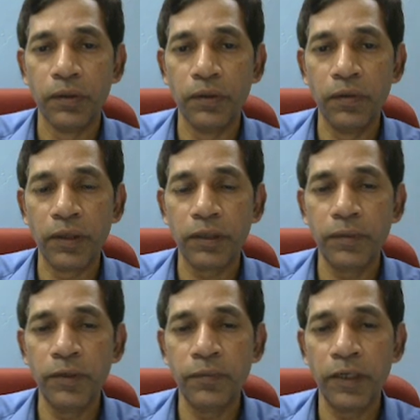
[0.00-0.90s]
you are
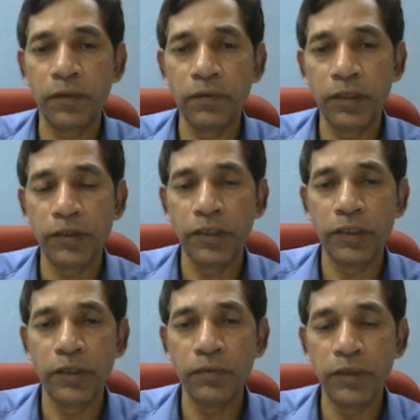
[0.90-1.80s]
coming back to the
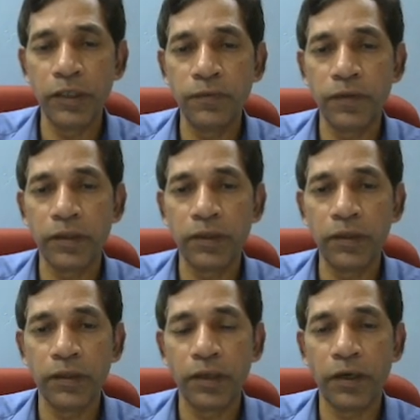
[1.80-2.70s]
state Q3 for
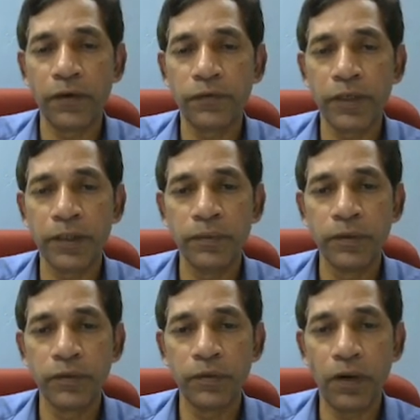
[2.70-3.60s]
the R5.
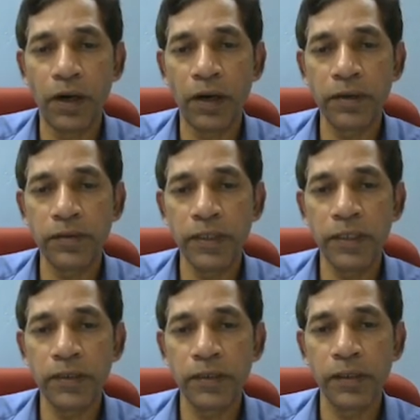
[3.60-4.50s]
So
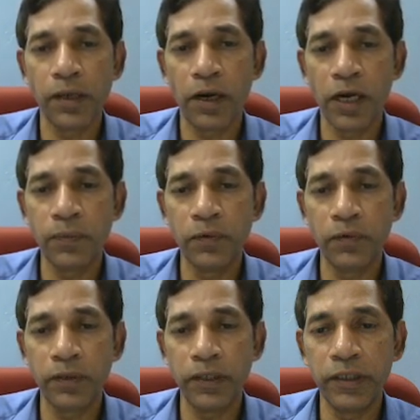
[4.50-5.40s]
R6,
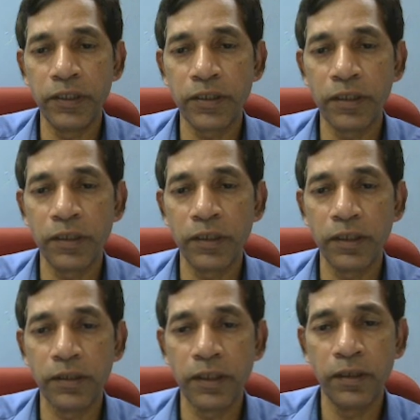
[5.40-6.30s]
R4 Kleene star,
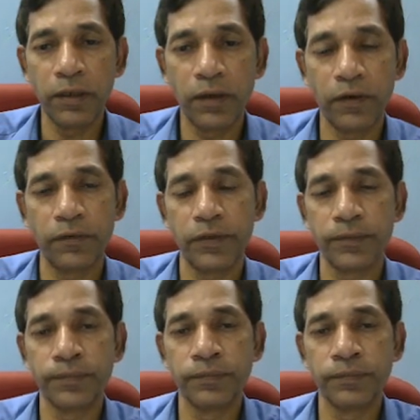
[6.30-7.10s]
then R5.